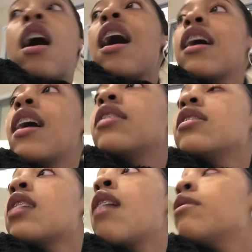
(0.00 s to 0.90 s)
I got
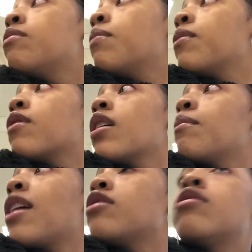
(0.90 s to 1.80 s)
this heavy whipped cream
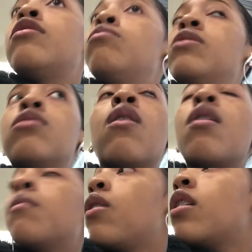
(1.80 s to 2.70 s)
at
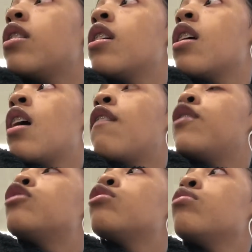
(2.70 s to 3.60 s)
Walmart for
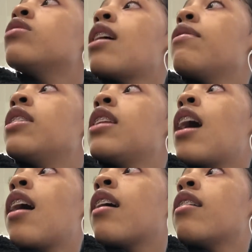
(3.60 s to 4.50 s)

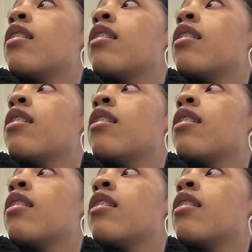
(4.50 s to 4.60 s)
$2.79.